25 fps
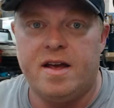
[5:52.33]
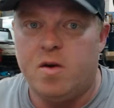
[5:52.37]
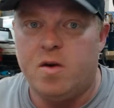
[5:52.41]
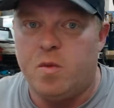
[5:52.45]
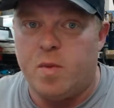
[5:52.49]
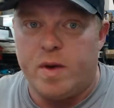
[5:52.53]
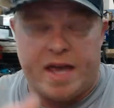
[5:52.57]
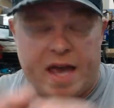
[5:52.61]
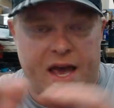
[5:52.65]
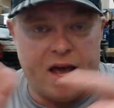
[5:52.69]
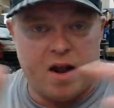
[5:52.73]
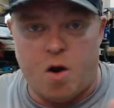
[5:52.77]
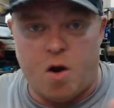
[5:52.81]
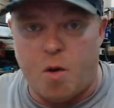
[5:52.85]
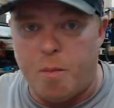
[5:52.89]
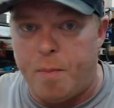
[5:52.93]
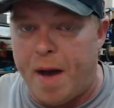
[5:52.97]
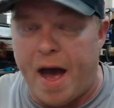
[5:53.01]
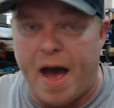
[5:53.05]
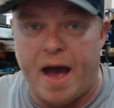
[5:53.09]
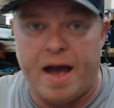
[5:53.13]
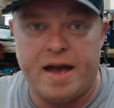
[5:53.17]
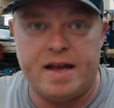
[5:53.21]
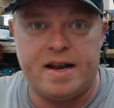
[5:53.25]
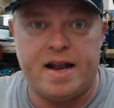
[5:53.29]
We can't
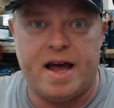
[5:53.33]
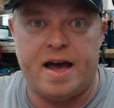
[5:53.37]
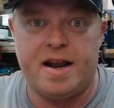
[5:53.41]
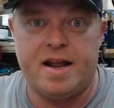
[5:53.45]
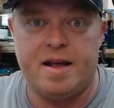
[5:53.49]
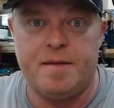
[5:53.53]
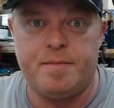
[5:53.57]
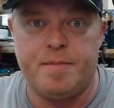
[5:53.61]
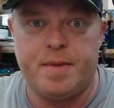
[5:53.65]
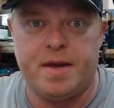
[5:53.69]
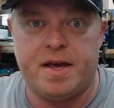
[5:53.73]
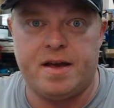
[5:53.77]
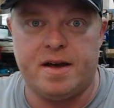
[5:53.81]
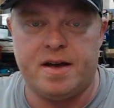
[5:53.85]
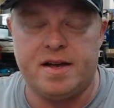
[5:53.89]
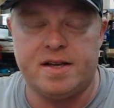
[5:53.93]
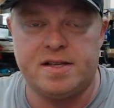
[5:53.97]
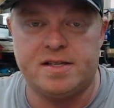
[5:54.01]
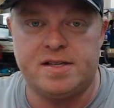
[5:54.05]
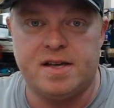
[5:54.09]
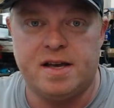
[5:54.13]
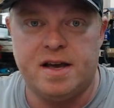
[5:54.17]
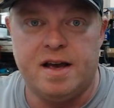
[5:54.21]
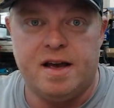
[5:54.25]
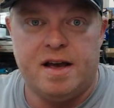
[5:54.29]
opine on it because